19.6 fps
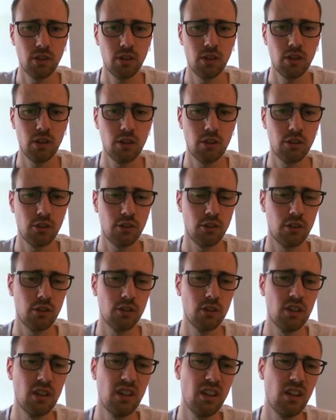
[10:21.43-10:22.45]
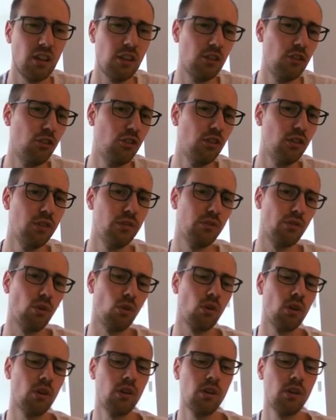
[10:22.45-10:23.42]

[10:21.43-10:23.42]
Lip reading: king h6, and g4.